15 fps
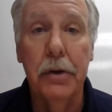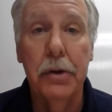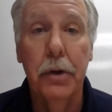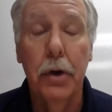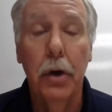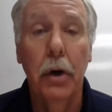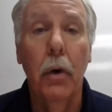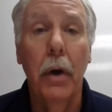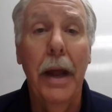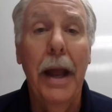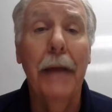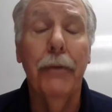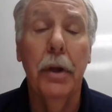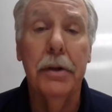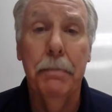So you're going,
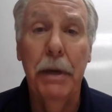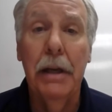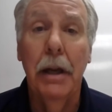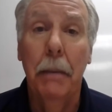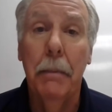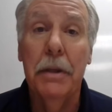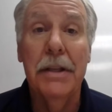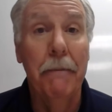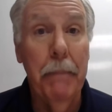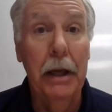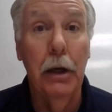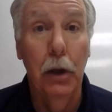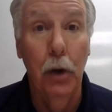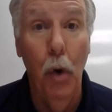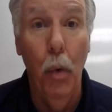and the speed limits have
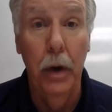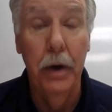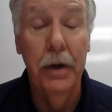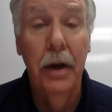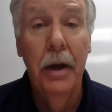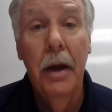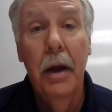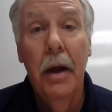been lowered.